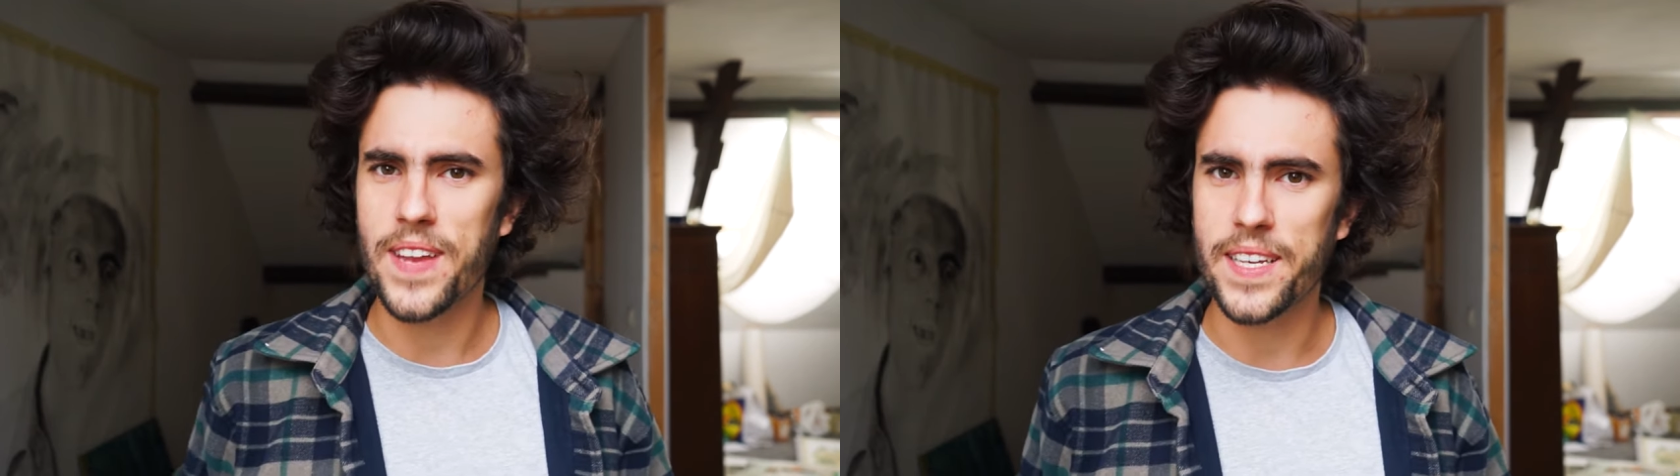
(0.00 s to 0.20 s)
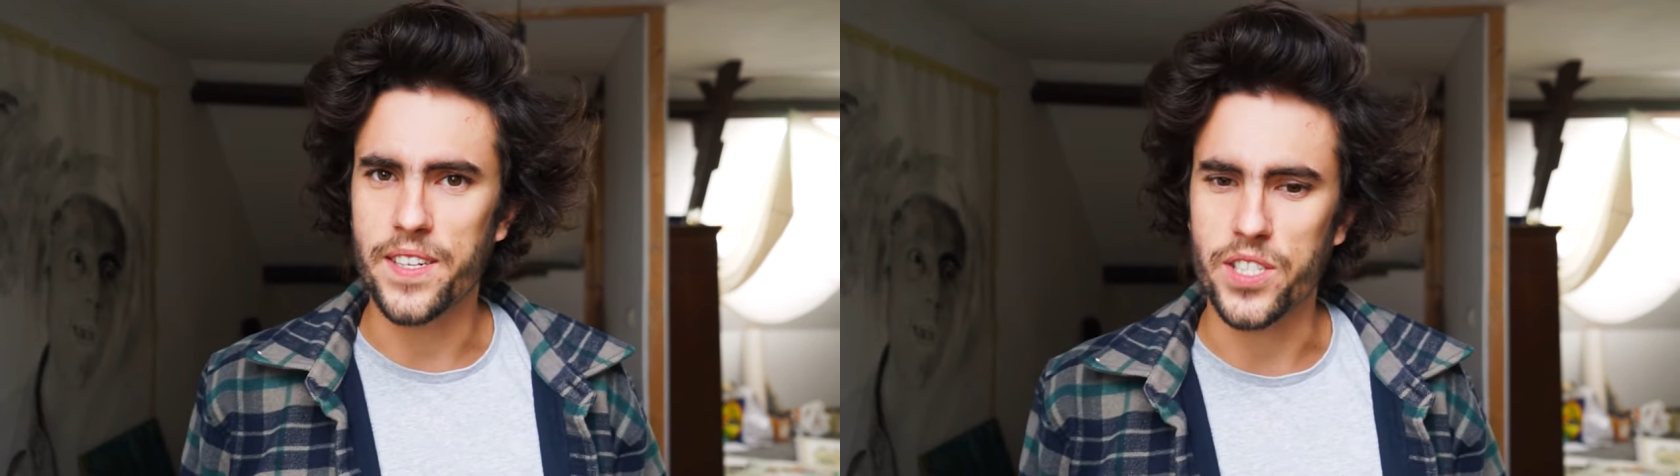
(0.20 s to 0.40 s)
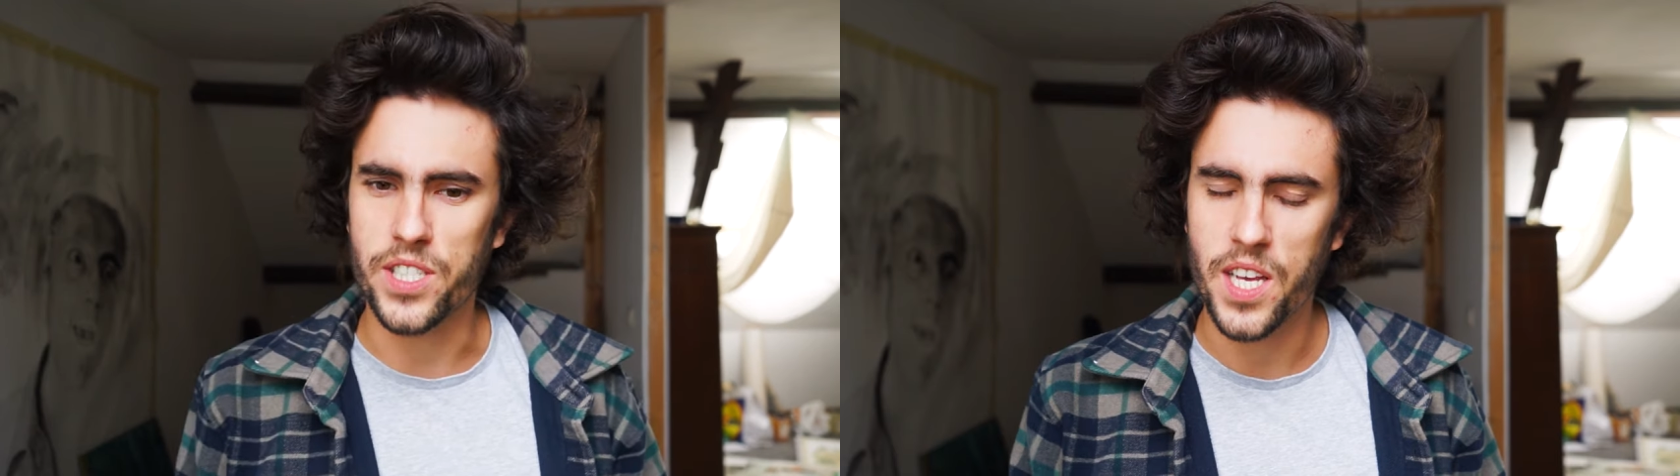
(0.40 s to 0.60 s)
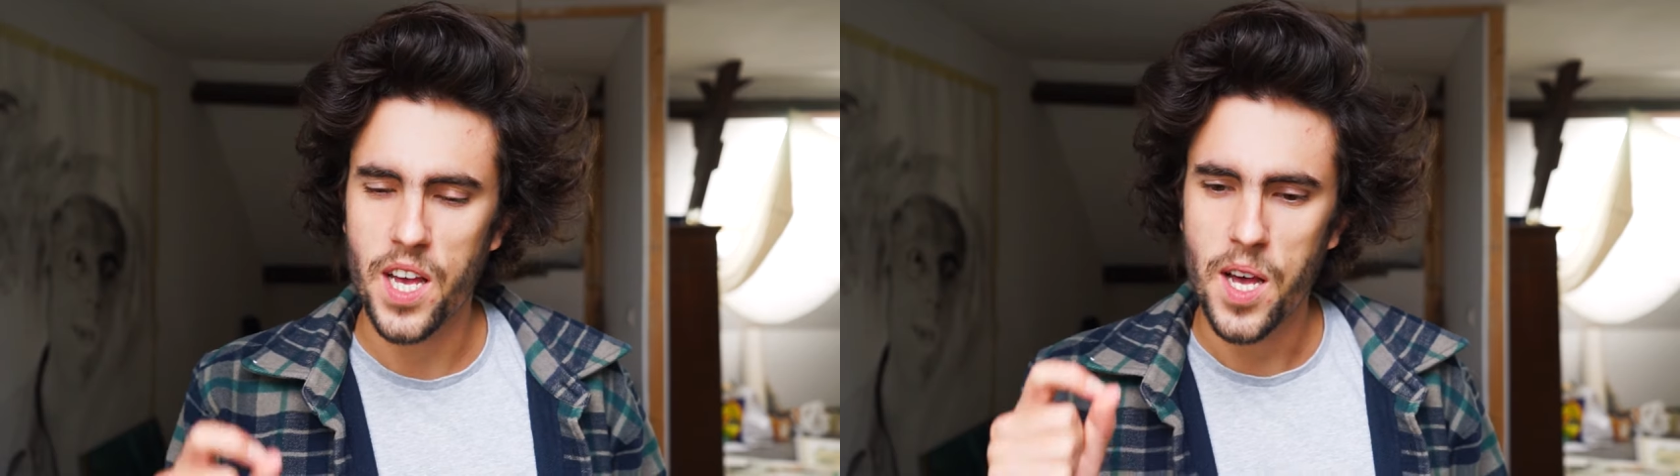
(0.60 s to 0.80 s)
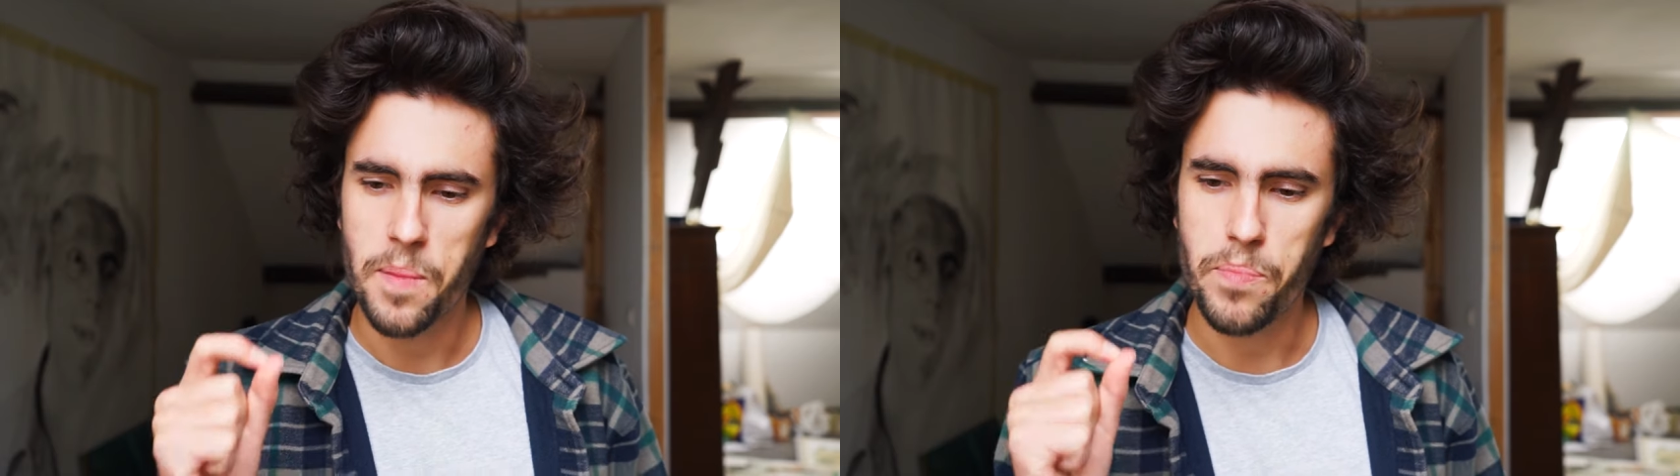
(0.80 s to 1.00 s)
letters,
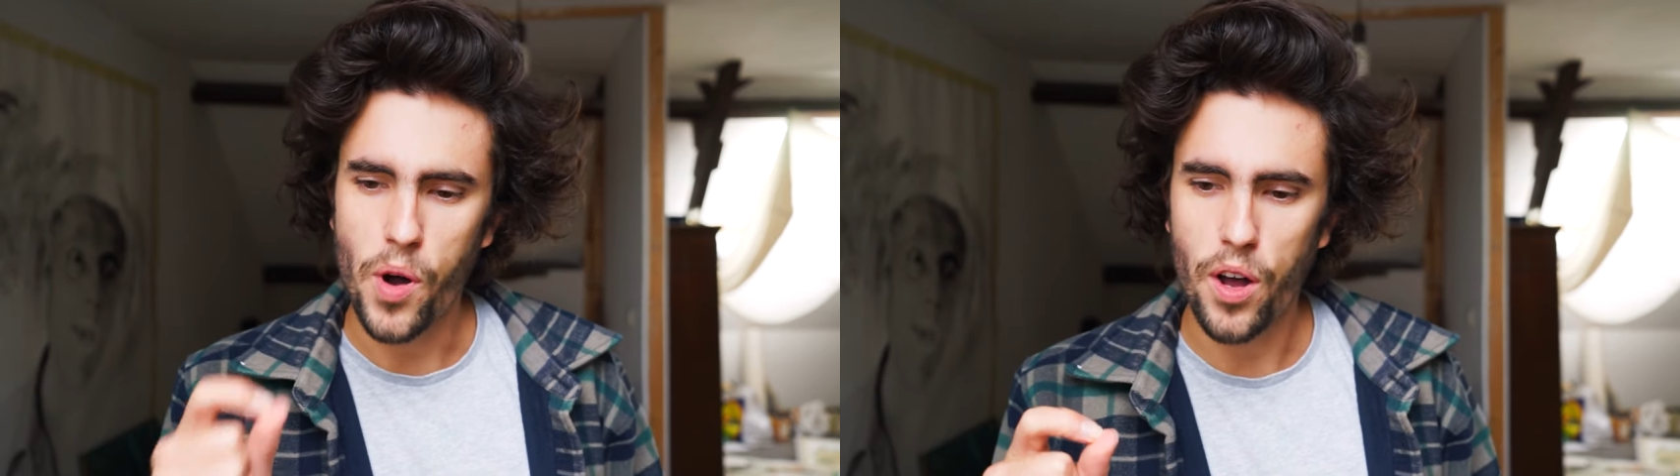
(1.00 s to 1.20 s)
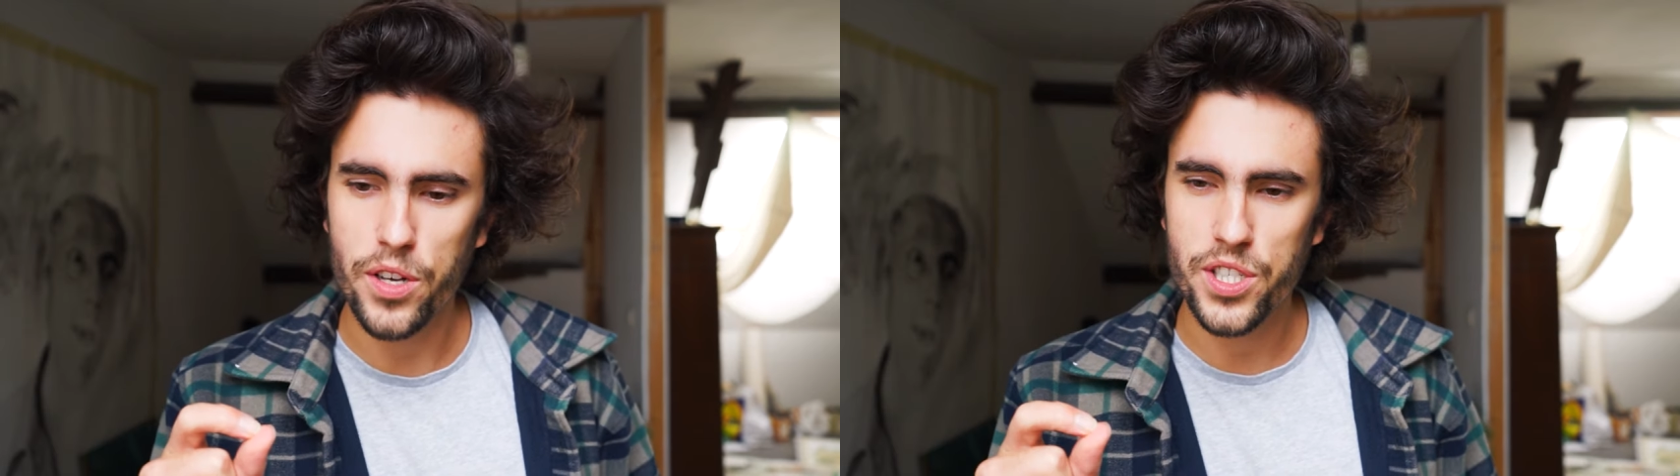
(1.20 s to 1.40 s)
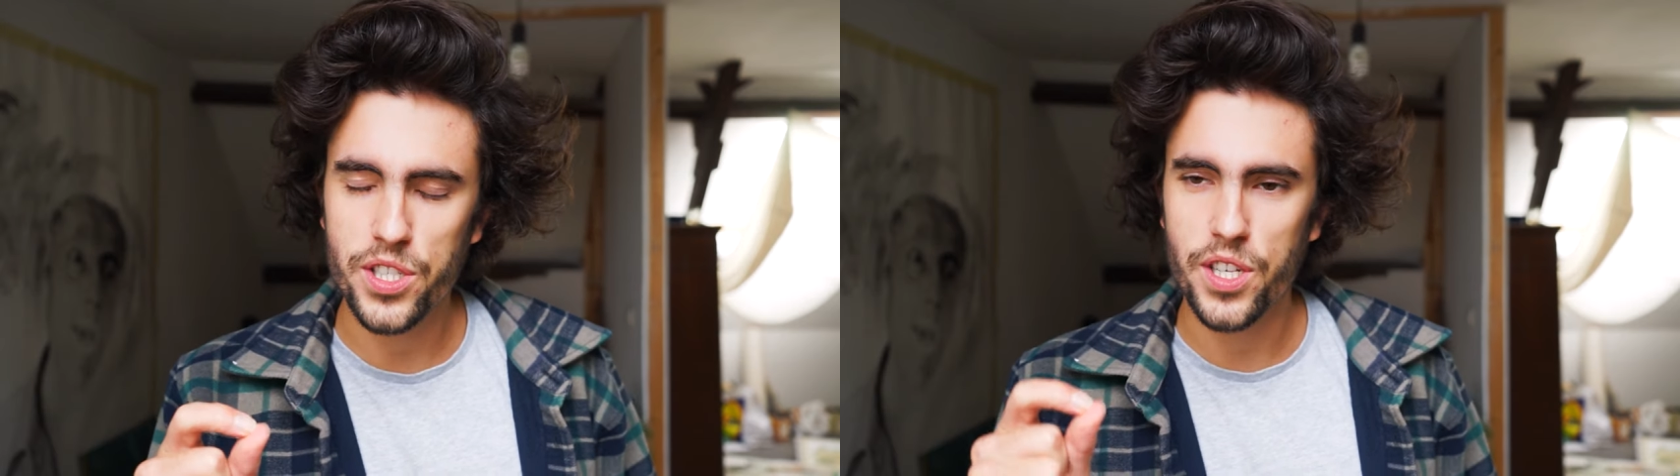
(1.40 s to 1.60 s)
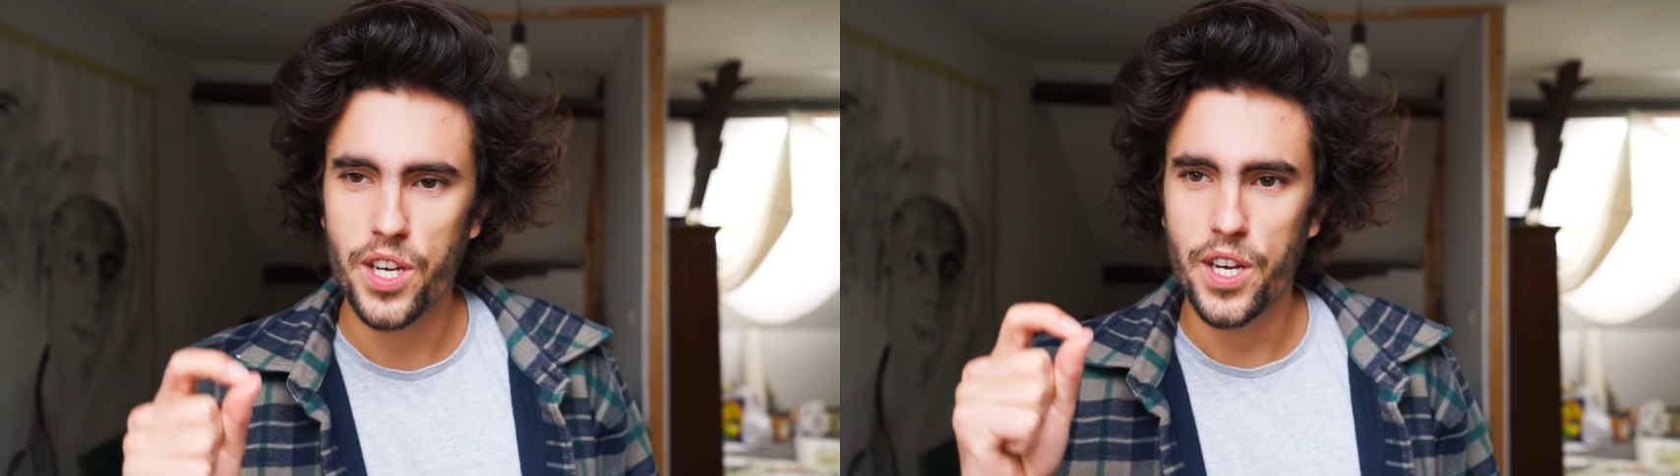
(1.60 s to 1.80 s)
passed